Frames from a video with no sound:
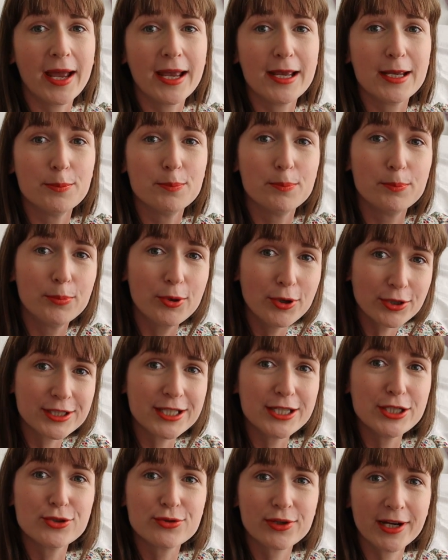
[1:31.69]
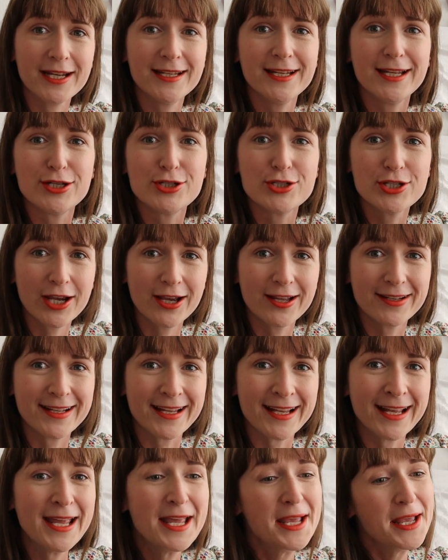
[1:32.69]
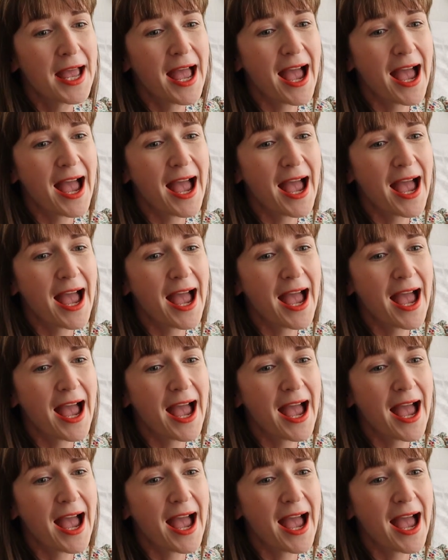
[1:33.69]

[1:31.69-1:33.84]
a potty training journey